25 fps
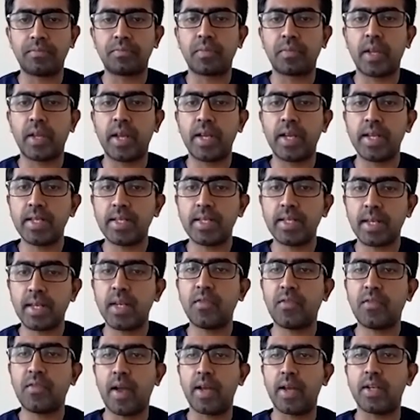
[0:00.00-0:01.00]
it is
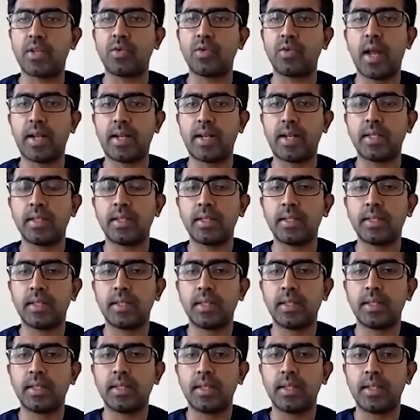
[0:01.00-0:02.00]
confined to that
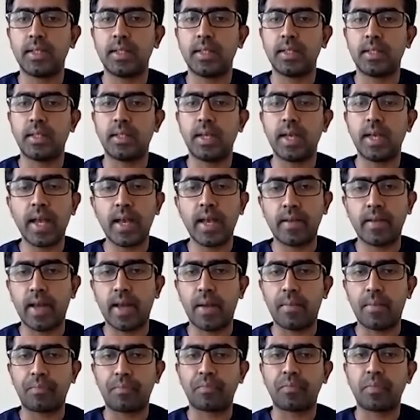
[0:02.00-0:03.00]
area.